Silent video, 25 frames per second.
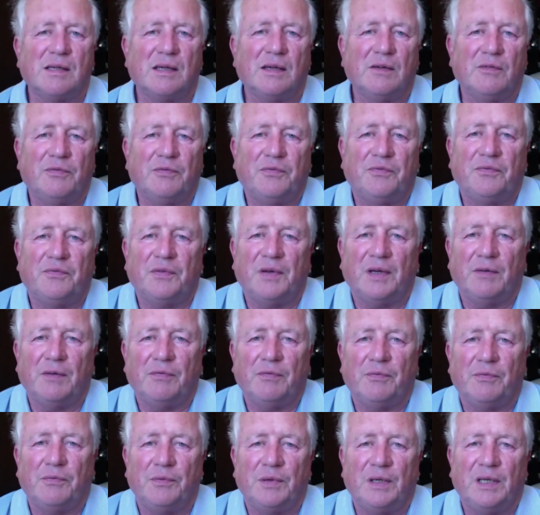If
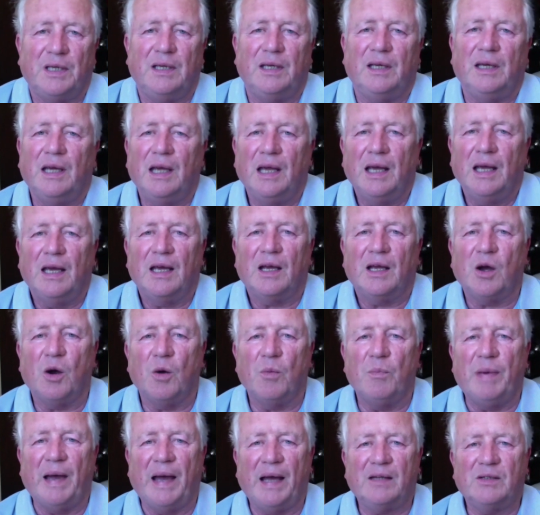we
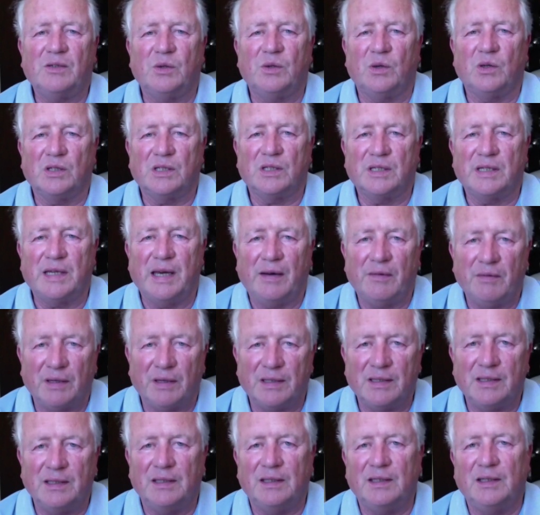go back to
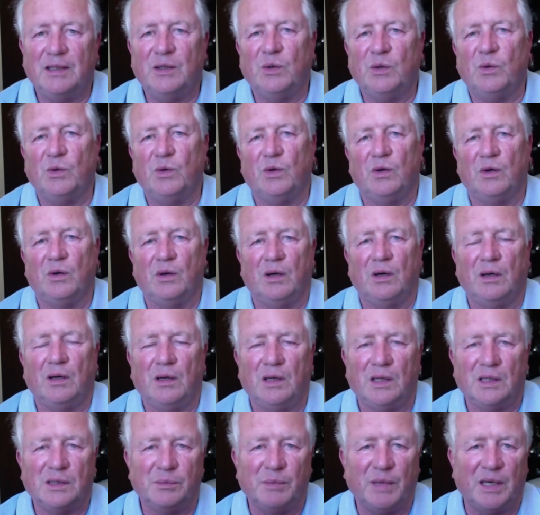austerity, or
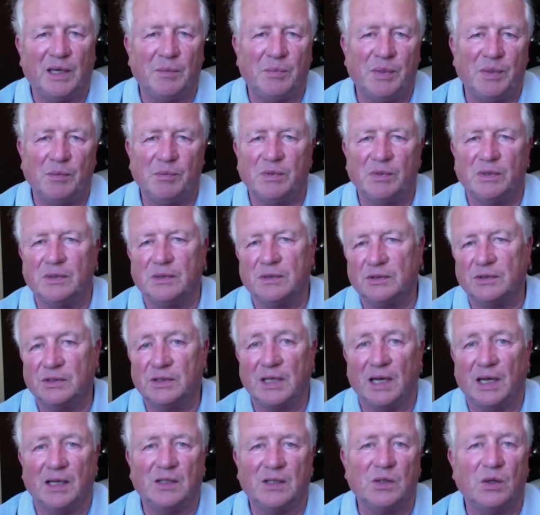as many people
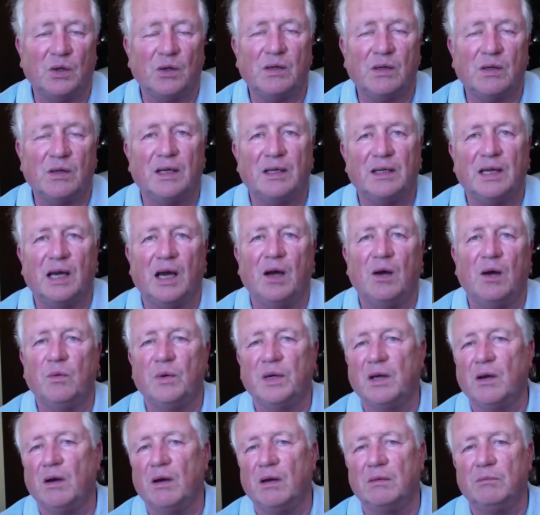start talking now, we
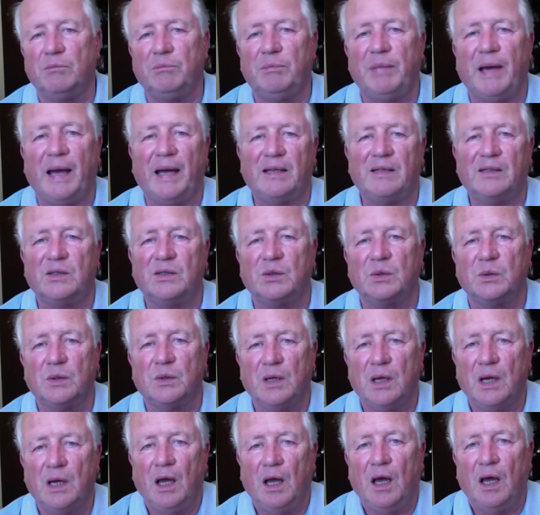got back to
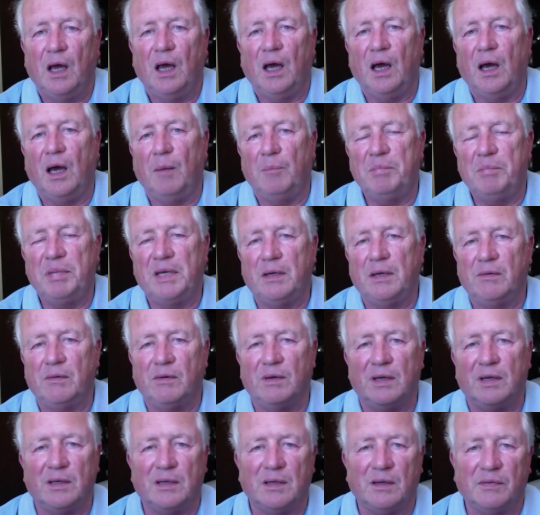a
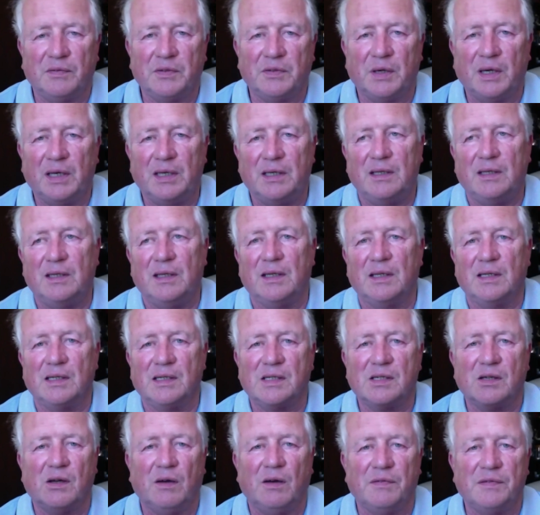period of 20
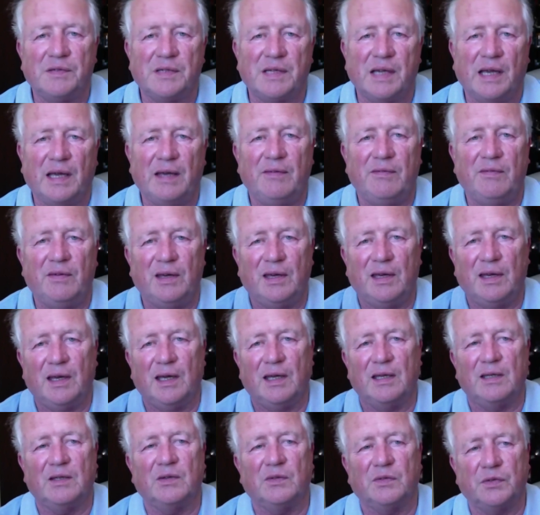years of saving
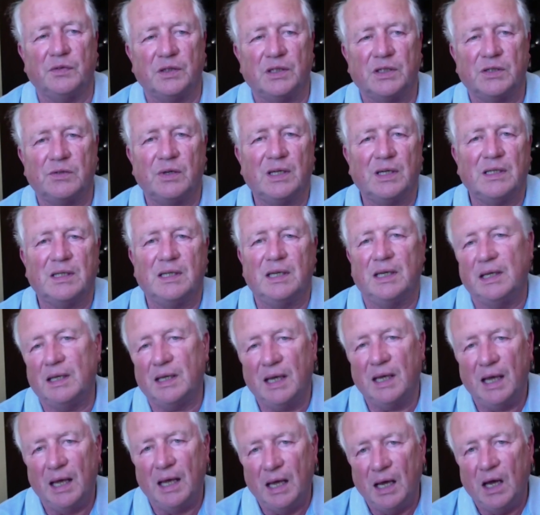and of restricting,
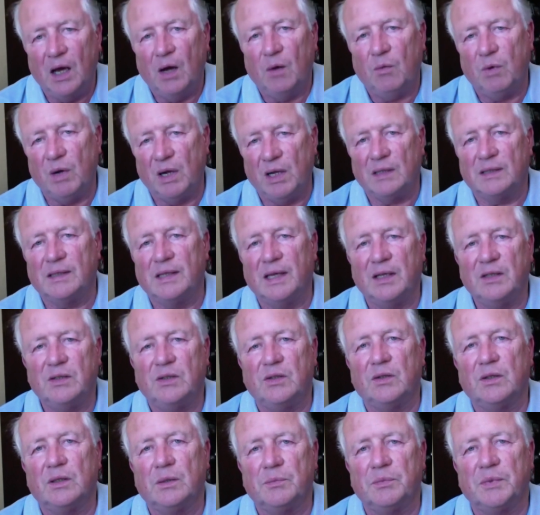well, then
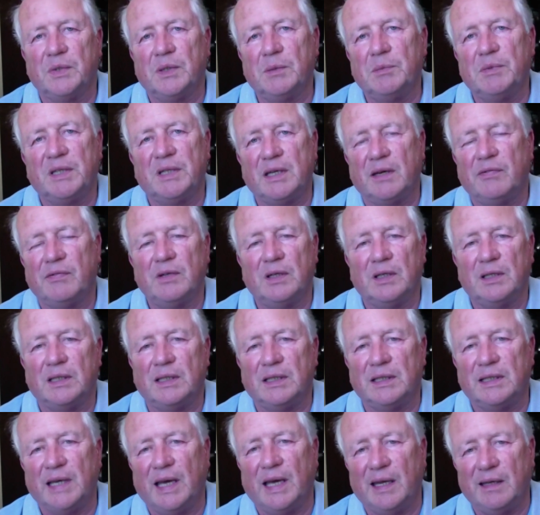Europe will be definitely
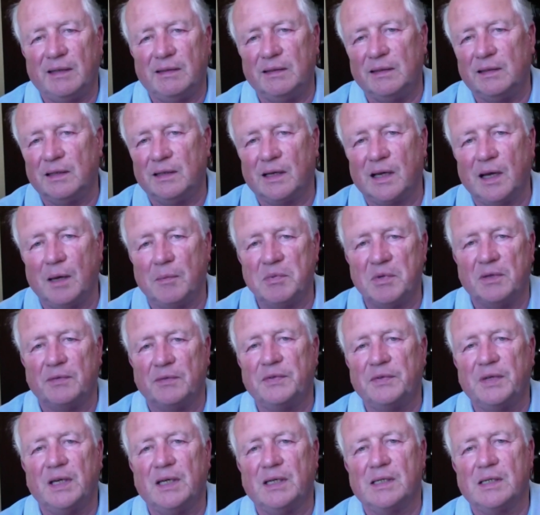dead in a couple
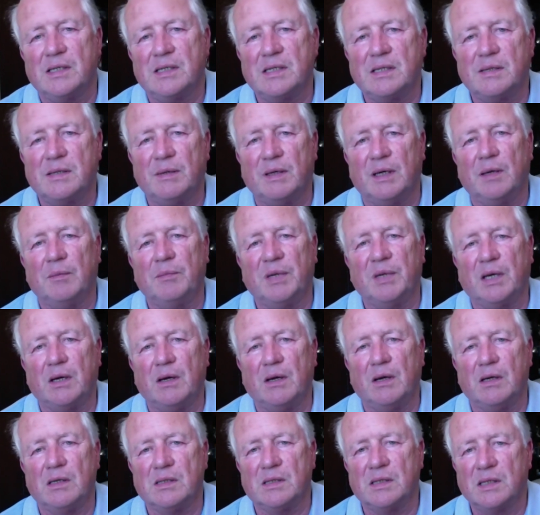of years
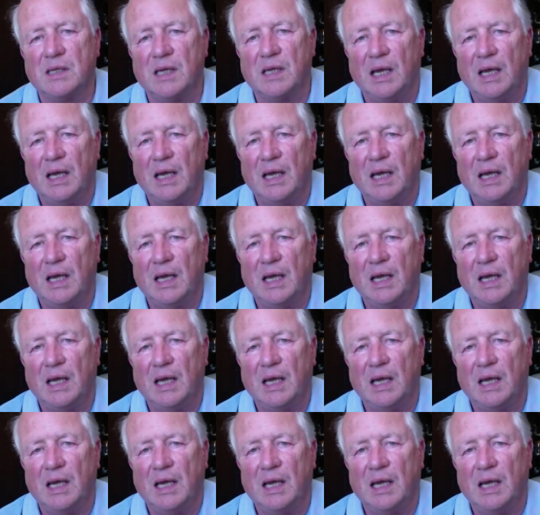because